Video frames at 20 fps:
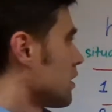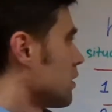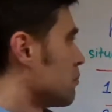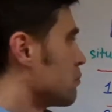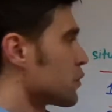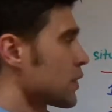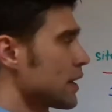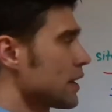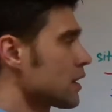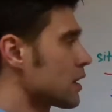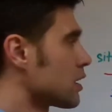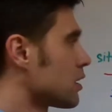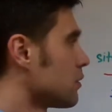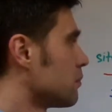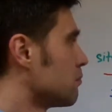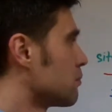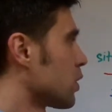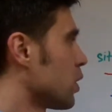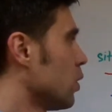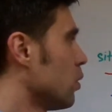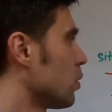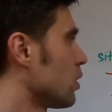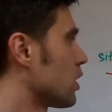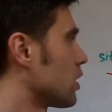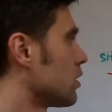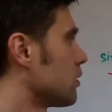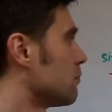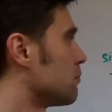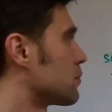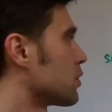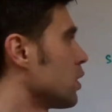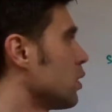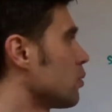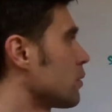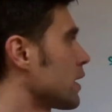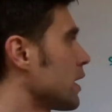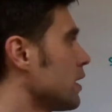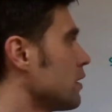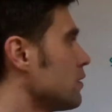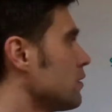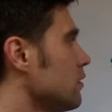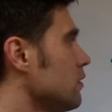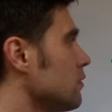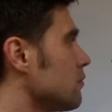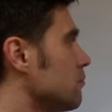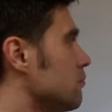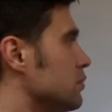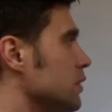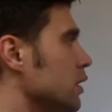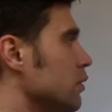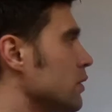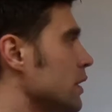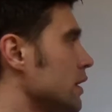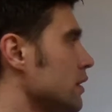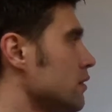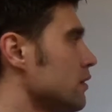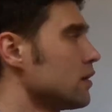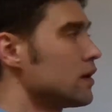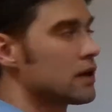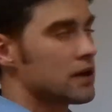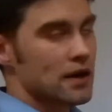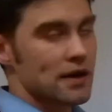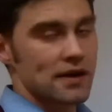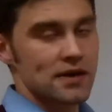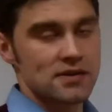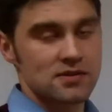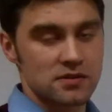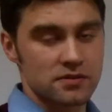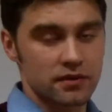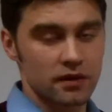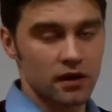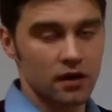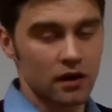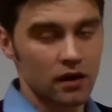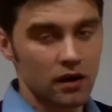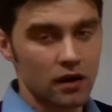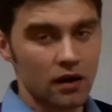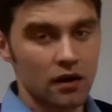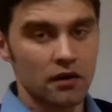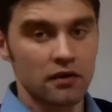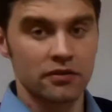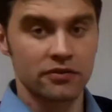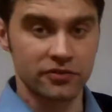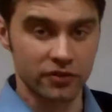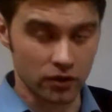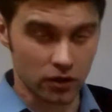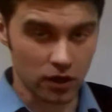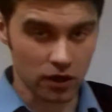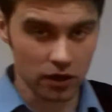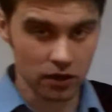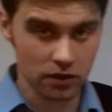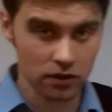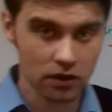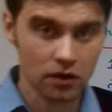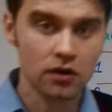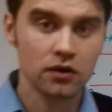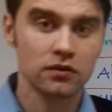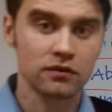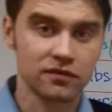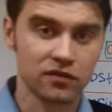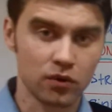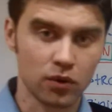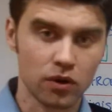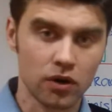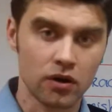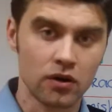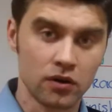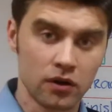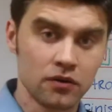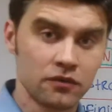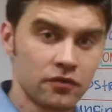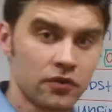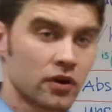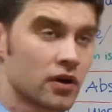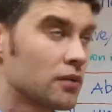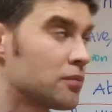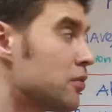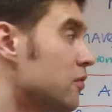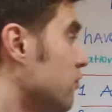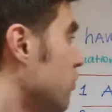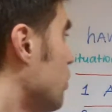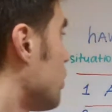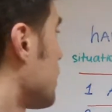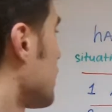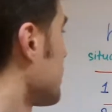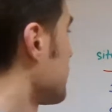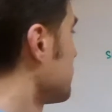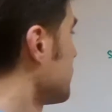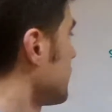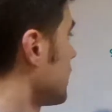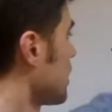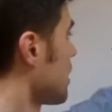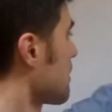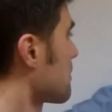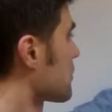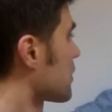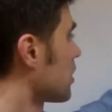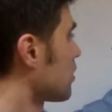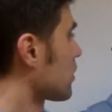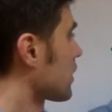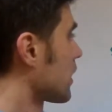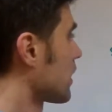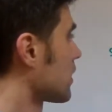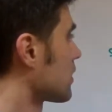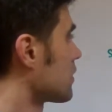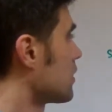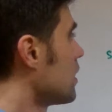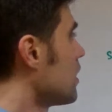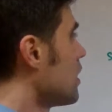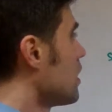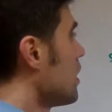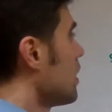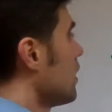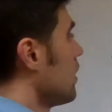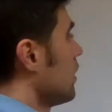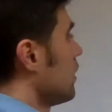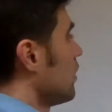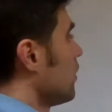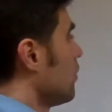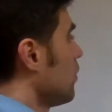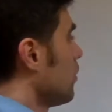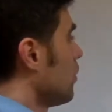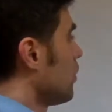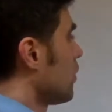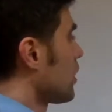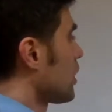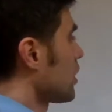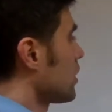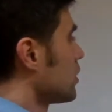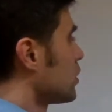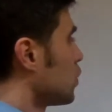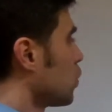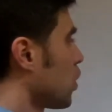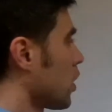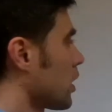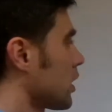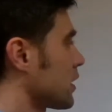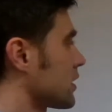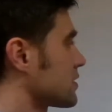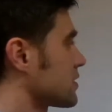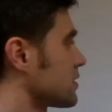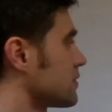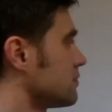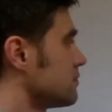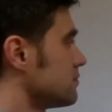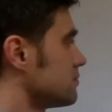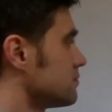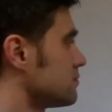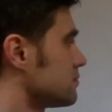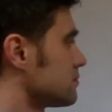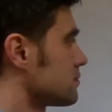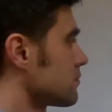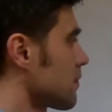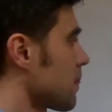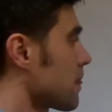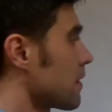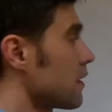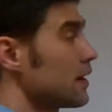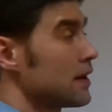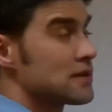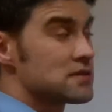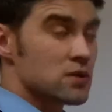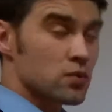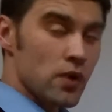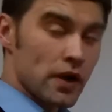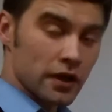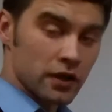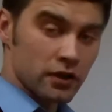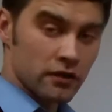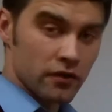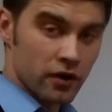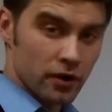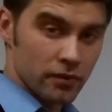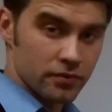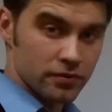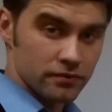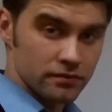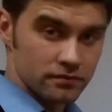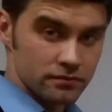break, broke, broken. Broken is the third verb form, broken, or worked. It's a regular verb.